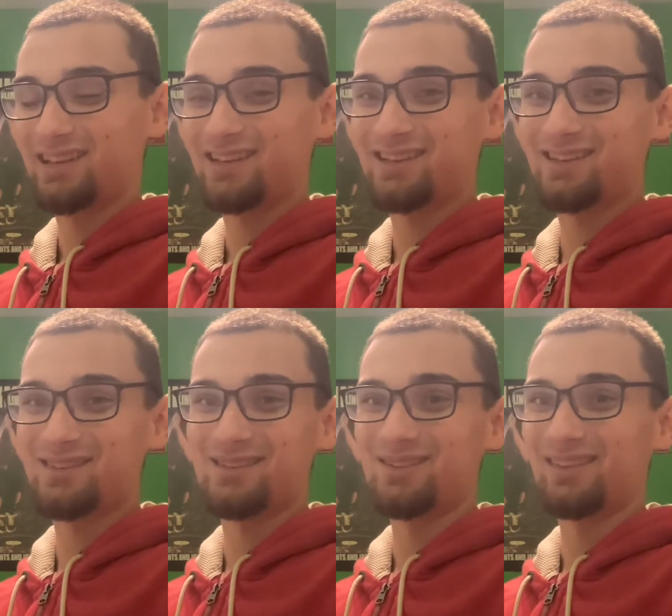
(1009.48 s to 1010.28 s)

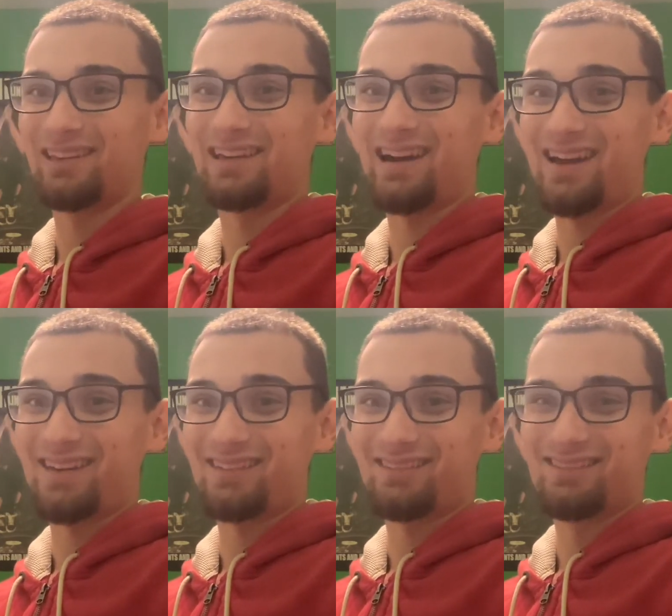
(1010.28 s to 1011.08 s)
Because you only
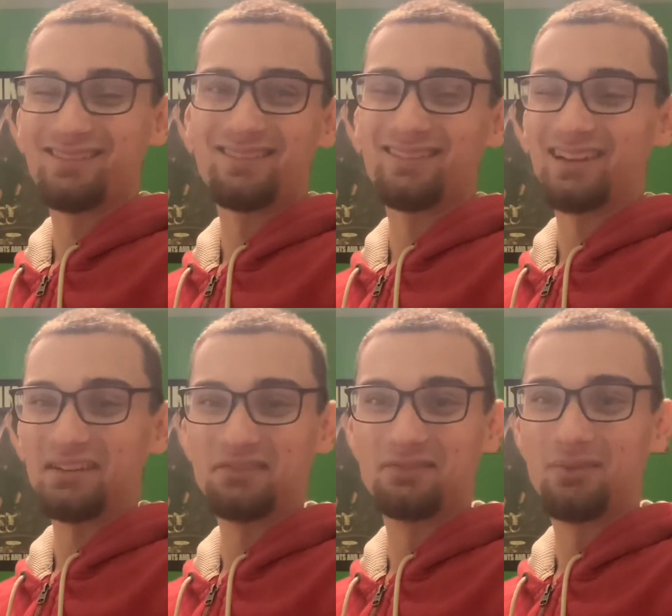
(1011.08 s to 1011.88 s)
got
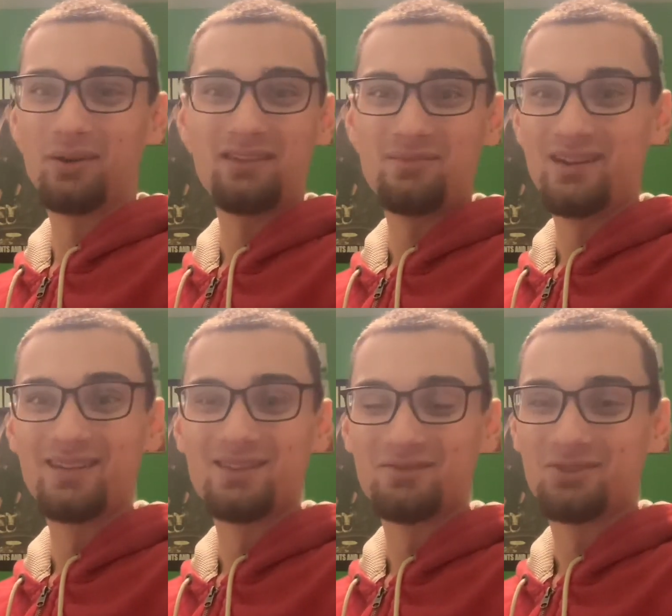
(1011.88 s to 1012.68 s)
like 40
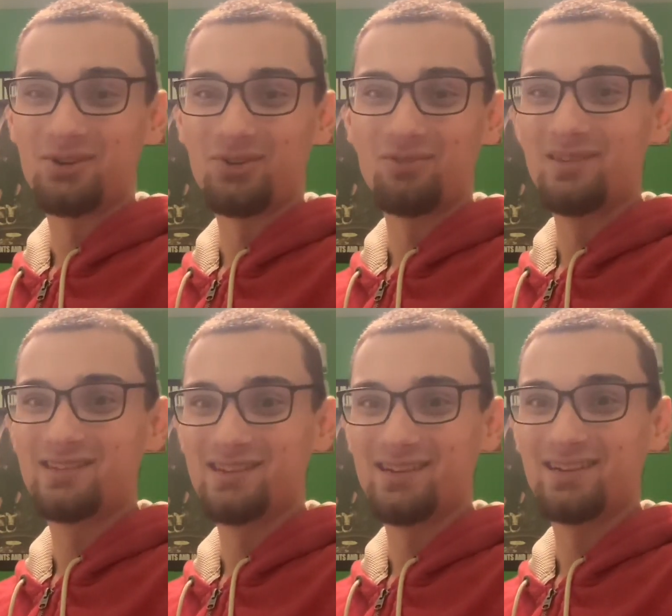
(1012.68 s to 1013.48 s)
minutes of total
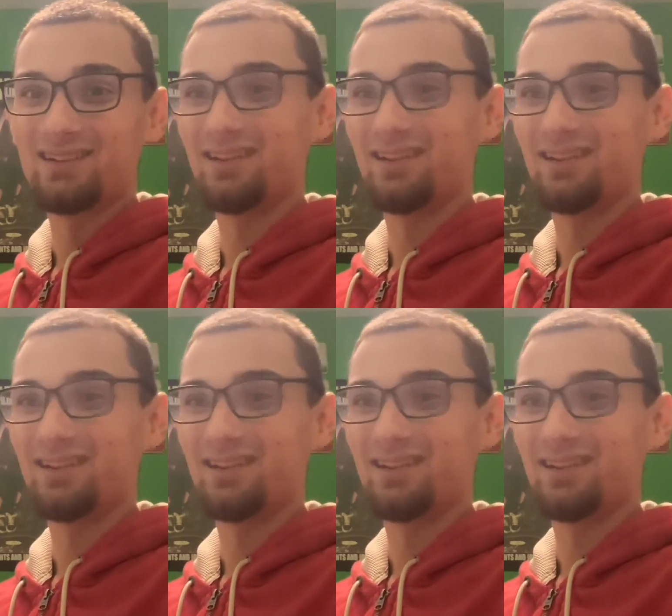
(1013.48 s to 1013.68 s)
material,